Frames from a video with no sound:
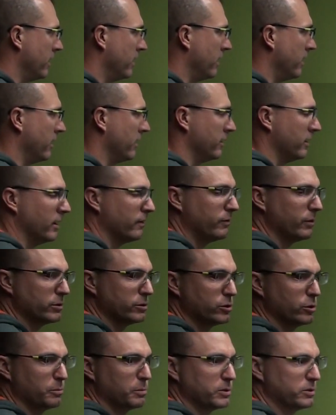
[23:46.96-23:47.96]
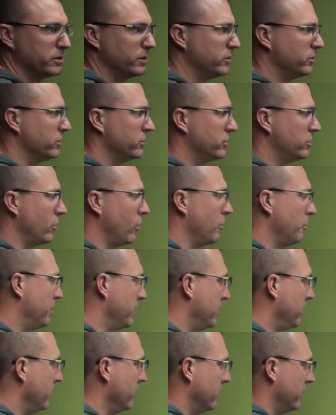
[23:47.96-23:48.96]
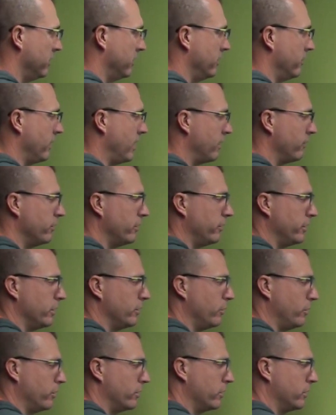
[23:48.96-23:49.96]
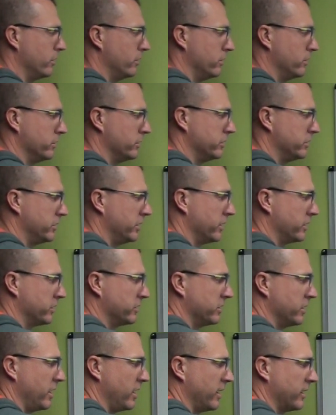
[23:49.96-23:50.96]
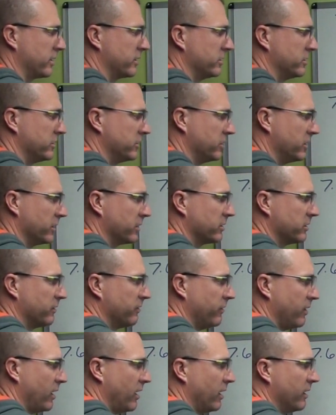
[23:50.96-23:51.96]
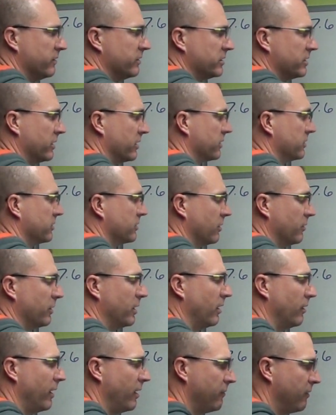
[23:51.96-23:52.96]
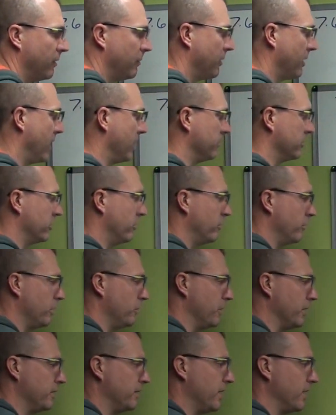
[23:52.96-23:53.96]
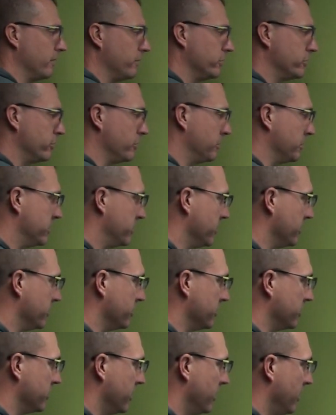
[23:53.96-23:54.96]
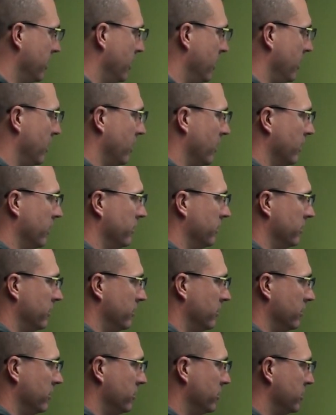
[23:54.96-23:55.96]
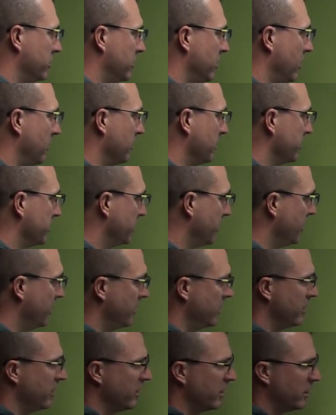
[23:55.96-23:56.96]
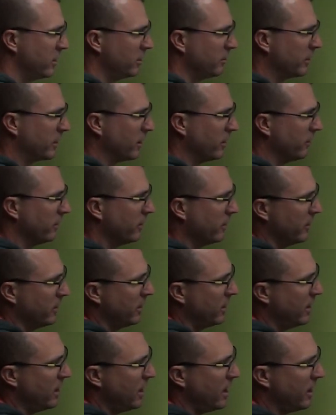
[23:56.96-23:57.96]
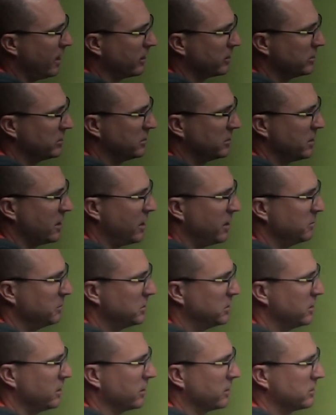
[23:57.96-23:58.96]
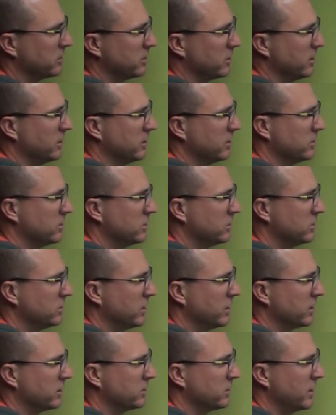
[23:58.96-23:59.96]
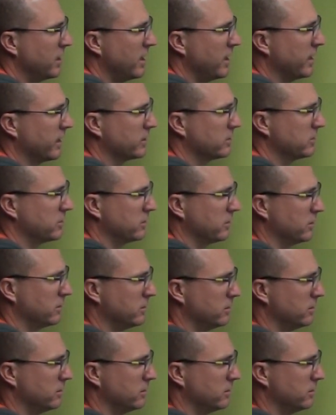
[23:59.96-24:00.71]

Alright, if you're superstitious, don't be. They're not really in order. 6x, 6, 5, 6. So we don't have any problems. Don't worry about that if you're superstitious. Alright, just numbers. Here we go. X times 6 is 6x.